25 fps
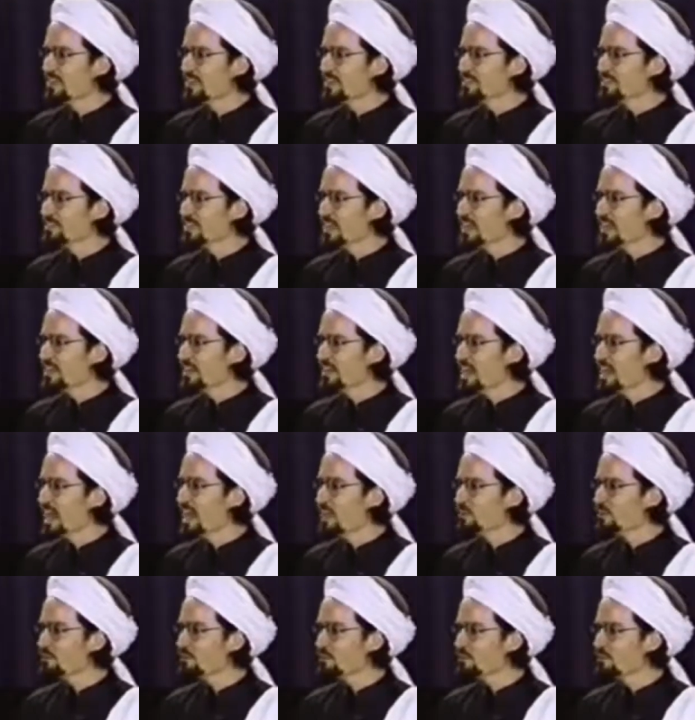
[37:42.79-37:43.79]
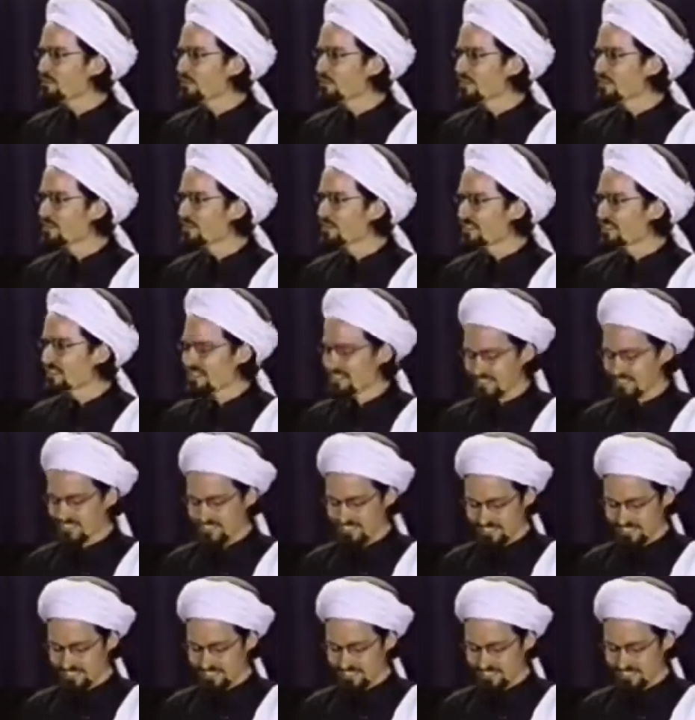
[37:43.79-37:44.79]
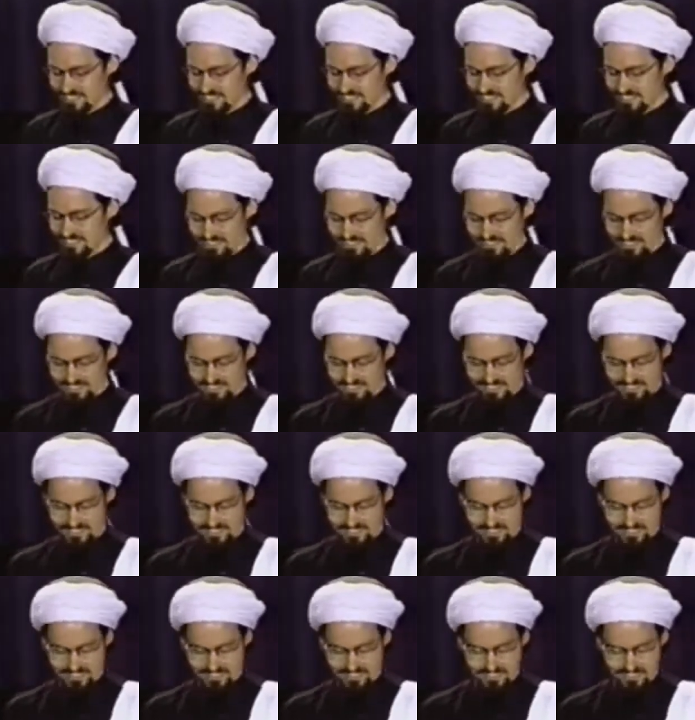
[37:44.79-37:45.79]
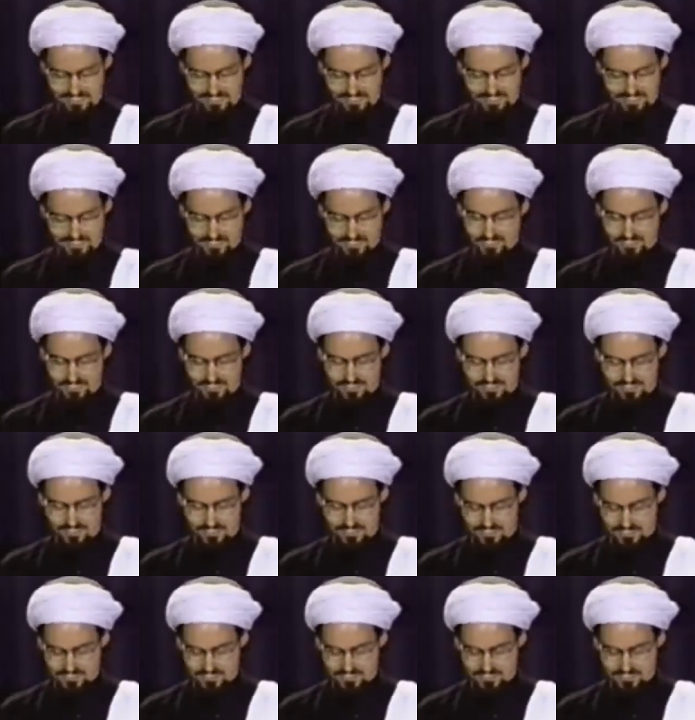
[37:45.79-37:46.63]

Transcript: Nobody speaks.